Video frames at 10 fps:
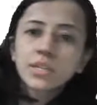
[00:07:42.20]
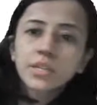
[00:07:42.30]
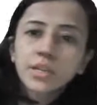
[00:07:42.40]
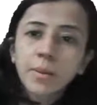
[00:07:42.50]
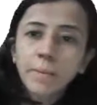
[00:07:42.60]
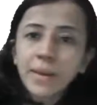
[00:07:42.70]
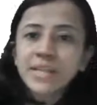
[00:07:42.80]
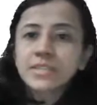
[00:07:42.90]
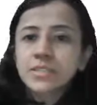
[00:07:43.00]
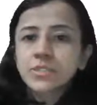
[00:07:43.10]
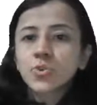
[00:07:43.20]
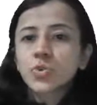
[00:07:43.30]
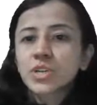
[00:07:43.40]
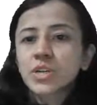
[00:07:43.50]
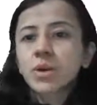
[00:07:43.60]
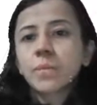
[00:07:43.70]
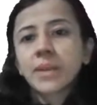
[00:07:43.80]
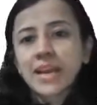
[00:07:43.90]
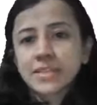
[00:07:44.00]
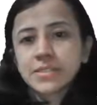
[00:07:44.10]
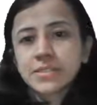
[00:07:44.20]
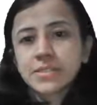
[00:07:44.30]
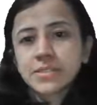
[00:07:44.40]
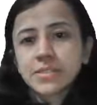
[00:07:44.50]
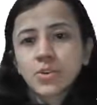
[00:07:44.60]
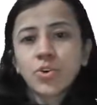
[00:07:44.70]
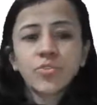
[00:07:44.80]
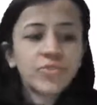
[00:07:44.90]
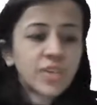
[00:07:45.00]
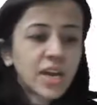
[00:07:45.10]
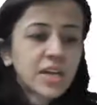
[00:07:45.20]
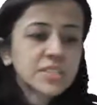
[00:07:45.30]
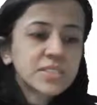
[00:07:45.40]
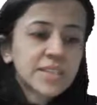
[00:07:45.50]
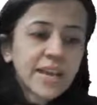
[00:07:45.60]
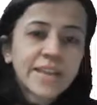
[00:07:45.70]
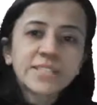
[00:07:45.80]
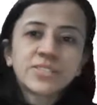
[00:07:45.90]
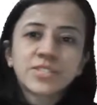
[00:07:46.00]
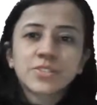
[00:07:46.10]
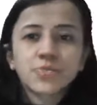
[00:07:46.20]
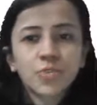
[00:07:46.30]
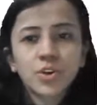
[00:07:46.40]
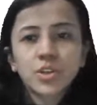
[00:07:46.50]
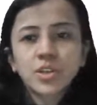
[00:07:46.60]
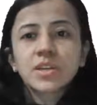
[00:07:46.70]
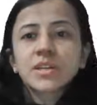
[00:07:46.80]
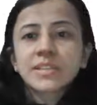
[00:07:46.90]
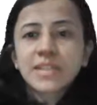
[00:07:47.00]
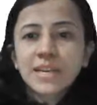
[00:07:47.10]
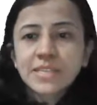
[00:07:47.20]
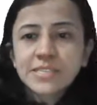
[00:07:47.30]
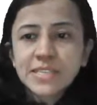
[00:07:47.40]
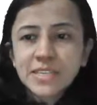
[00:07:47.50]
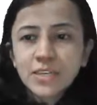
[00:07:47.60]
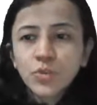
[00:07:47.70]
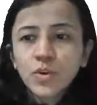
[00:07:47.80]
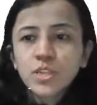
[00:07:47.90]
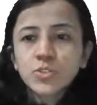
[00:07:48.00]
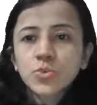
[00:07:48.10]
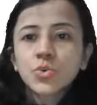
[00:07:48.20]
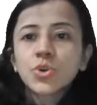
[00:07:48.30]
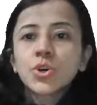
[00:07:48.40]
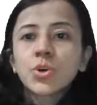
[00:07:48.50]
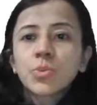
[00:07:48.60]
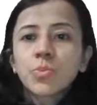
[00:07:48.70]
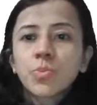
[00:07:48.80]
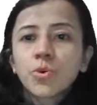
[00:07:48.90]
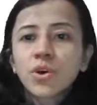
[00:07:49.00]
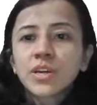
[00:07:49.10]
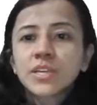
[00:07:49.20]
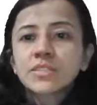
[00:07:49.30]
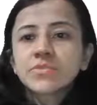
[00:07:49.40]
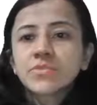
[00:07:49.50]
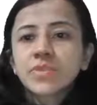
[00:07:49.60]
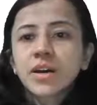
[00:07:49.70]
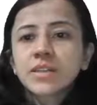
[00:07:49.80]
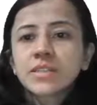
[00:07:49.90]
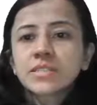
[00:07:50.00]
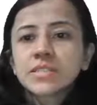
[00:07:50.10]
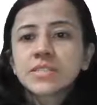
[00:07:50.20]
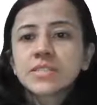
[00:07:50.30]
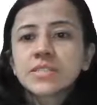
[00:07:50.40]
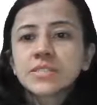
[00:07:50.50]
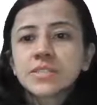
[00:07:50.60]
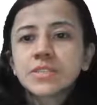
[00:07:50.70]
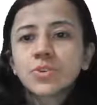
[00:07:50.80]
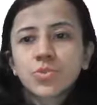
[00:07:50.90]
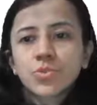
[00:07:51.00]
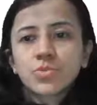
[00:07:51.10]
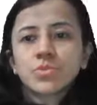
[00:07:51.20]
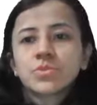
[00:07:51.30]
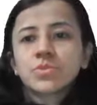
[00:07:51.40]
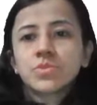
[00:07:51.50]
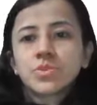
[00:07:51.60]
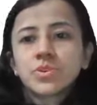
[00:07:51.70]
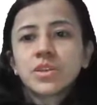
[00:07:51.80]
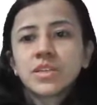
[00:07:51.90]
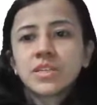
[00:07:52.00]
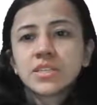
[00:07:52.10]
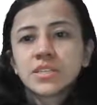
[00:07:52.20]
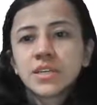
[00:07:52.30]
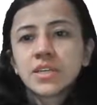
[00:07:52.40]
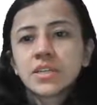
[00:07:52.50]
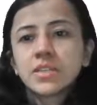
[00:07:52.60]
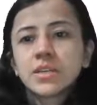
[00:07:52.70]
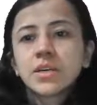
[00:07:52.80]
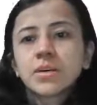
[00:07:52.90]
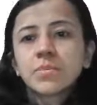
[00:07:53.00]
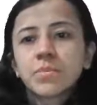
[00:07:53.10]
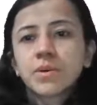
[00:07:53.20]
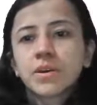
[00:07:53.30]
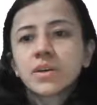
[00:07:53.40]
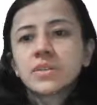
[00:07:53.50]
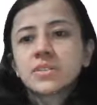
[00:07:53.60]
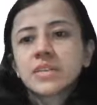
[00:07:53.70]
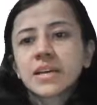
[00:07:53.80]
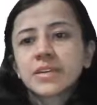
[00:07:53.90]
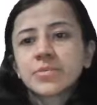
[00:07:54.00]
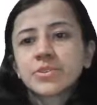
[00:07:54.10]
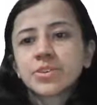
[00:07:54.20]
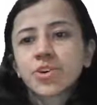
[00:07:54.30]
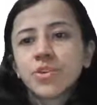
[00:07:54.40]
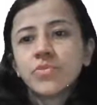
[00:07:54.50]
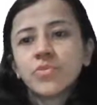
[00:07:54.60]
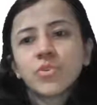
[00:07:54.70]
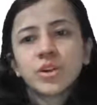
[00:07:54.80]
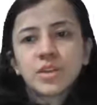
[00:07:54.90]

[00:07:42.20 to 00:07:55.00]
combined total compliance of lungs and chest wall, that is equal to 0.130 liter per centimeter of water.